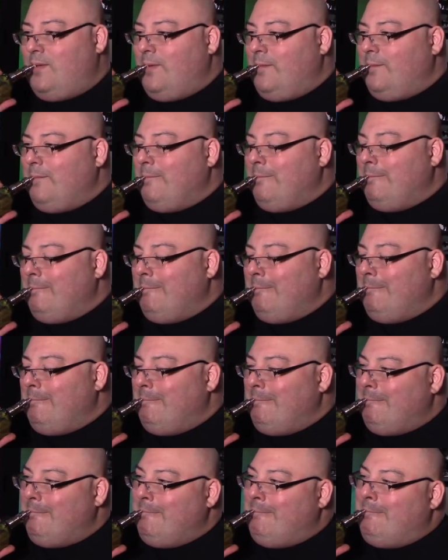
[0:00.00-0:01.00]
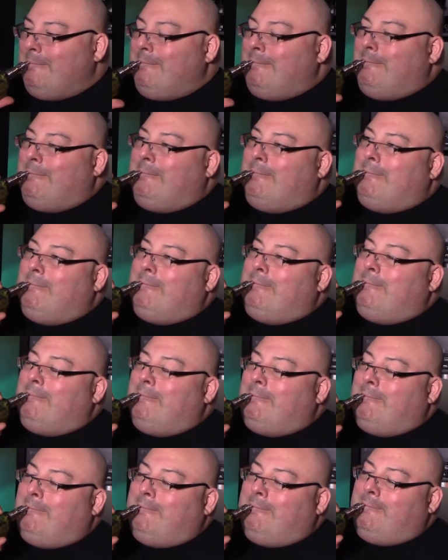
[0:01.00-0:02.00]

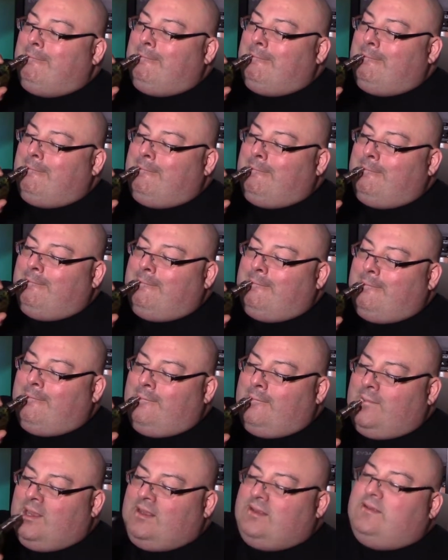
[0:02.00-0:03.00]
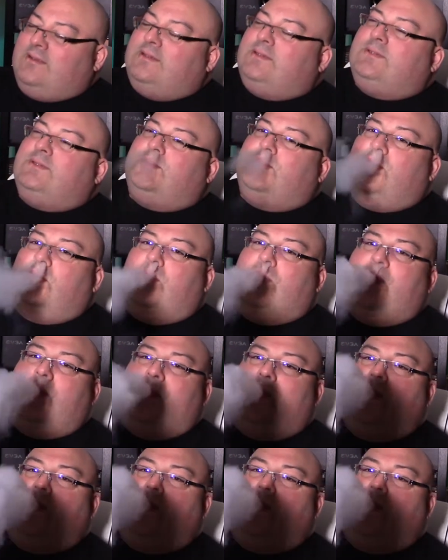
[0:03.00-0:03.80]
(silence)